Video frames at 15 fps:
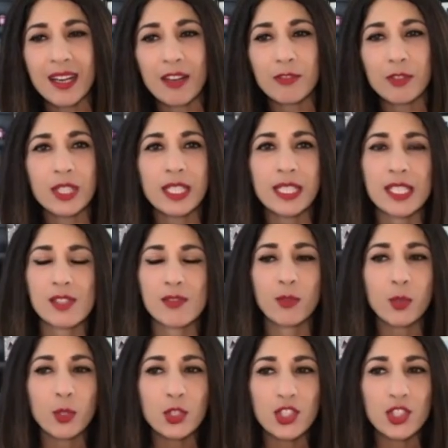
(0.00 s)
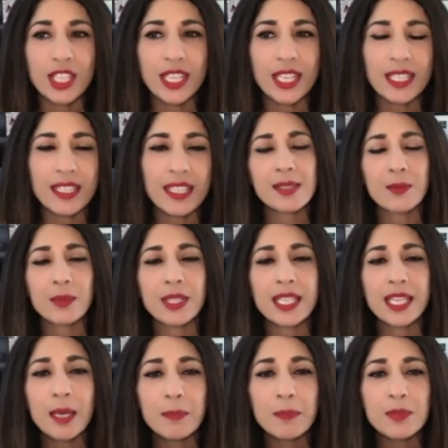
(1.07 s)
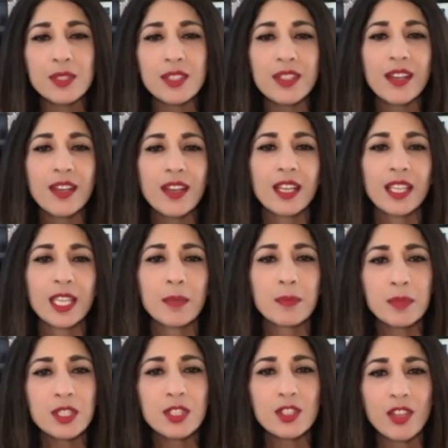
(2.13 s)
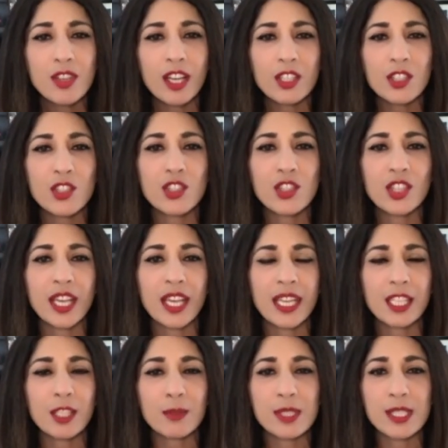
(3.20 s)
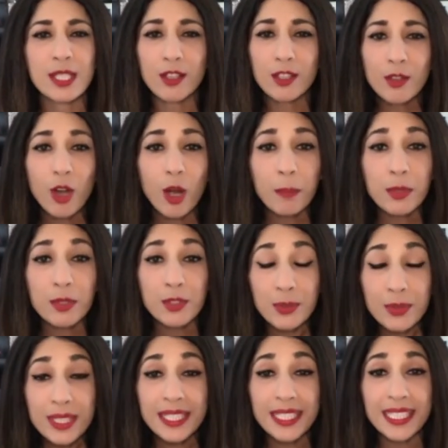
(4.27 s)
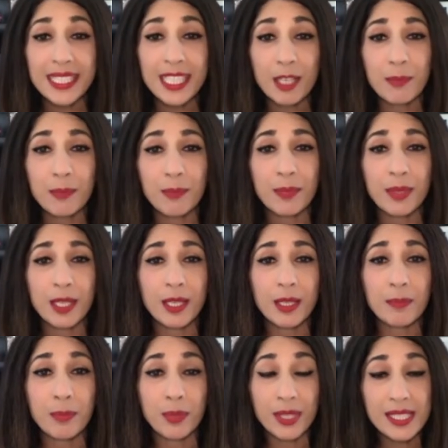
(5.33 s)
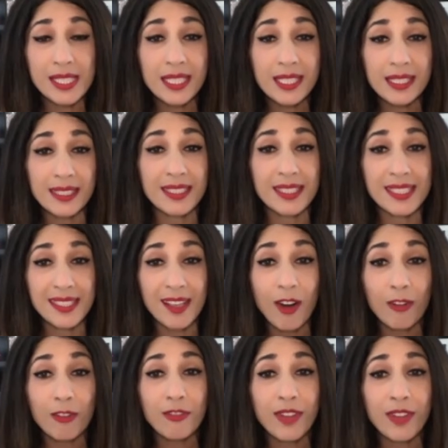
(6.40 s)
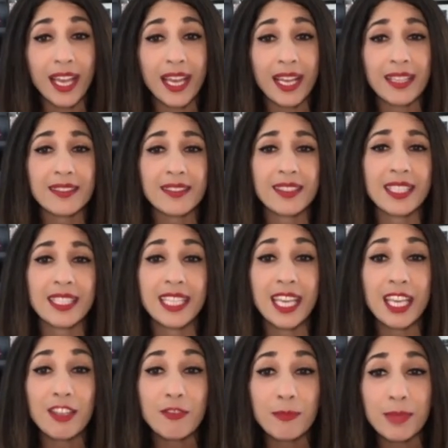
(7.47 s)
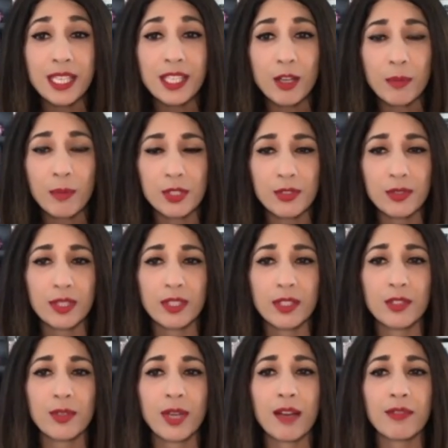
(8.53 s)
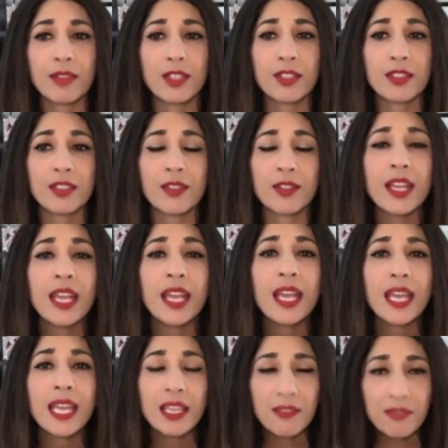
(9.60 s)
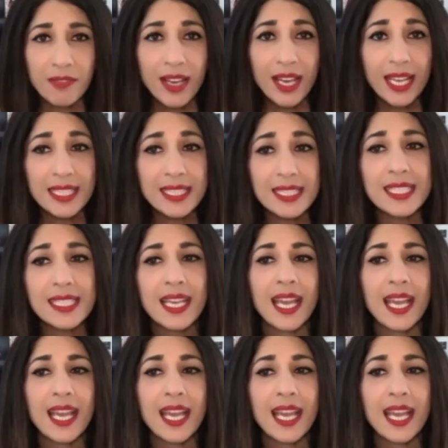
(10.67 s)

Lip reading: for the less fortunate. And we kept in touch. And there was another opportunity that it presented itself. And it gave me an opportunity to have another event